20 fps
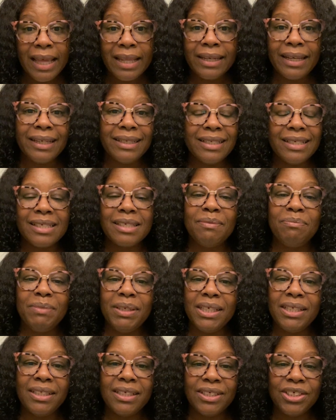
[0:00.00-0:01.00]
That doesn't
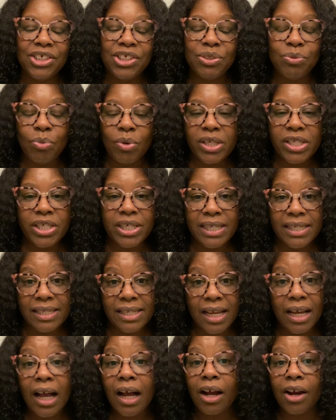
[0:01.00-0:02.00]
mean that she wants
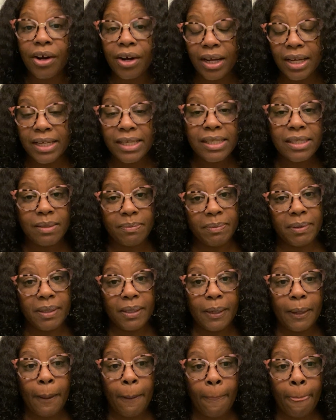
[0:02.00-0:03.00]
her
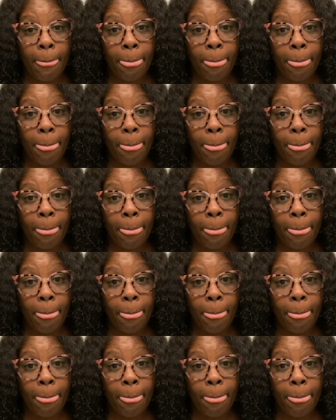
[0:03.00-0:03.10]
husband.